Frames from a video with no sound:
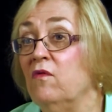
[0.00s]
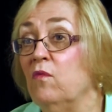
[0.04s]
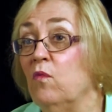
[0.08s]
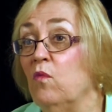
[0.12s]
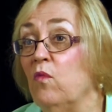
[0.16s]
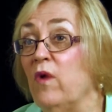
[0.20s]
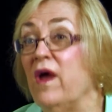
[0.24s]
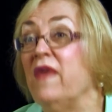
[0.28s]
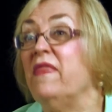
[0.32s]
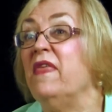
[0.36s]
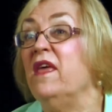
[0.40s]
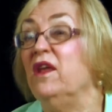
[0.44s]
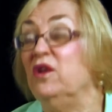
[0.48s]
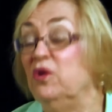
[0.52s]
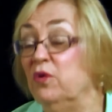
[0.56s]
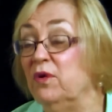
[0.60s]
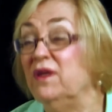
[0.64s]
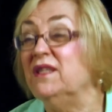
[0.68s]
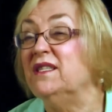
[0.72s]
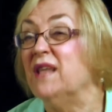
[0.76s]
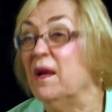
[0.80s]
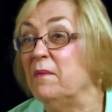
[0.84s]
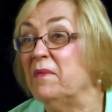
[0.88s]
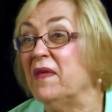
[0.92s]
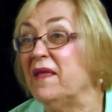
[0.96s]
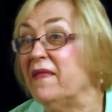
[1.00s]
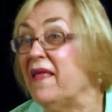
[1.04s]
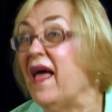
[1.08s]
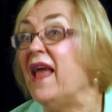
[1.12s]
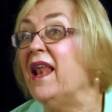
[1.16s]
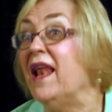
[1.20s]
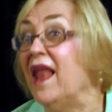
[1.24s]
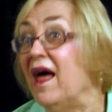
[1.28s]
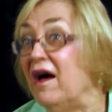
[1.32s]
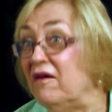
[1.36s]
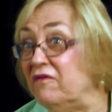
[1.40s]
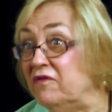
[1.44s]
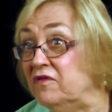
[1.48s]
where they're doing something they
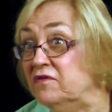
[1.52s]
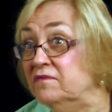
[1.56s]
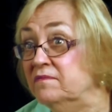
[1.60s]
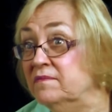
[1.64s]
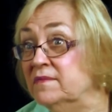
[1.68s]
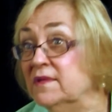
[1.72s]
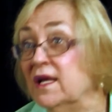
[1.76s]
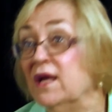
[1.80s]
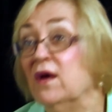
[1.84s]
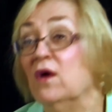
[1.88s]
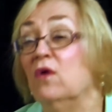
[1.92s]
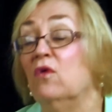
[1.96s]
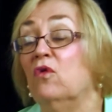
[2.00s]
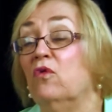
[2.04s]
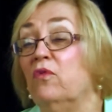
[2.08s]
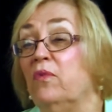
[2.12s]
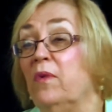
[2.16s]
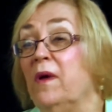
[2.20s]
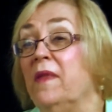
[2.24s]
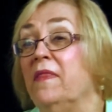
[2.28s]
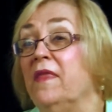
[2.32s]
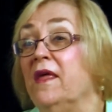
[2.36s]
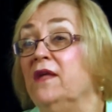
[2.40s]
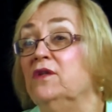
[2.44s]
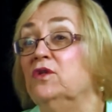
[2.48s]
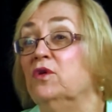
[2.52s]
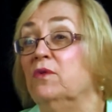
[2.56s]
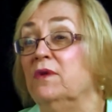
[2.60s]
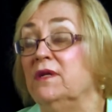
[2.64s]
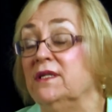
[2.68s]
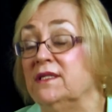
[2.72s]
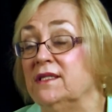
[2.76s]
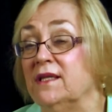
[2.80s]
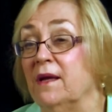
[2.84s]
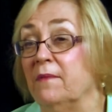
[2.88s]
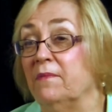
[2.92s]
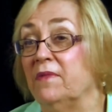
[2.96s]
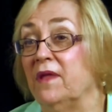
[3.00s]
love or where they're doing
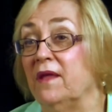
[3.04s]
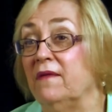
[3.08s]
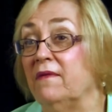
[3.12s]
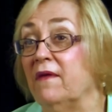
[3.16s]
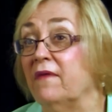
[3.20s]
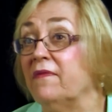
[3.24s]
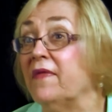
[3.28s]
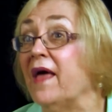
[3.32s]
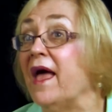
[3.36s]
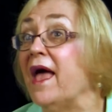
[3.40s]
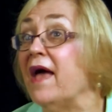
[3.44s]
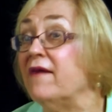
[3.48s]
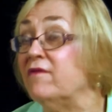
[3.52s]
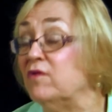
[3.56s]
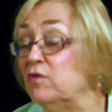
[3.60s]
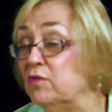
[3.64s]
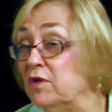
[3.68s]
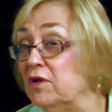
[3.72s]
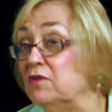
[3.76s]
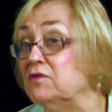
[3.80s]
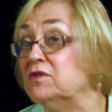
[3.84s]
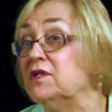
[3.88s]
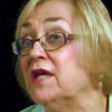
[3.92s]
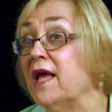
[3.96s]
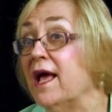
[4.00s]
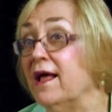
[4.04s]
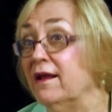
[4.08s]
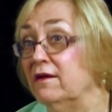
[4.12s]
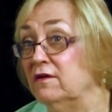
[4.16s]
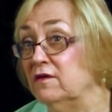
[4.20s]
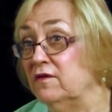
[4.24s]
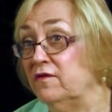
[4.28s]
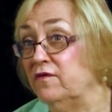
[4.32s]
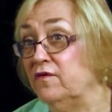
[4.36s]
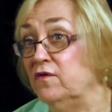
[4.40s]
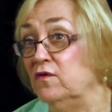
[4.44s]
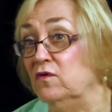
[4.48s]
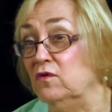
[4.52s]
something that they have a real
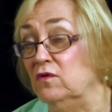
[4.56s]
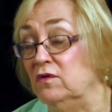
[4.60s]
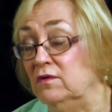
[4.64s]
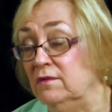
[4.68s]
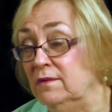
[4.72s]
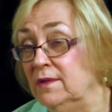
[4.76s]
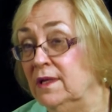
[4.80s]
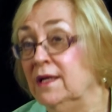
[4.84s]
talent for.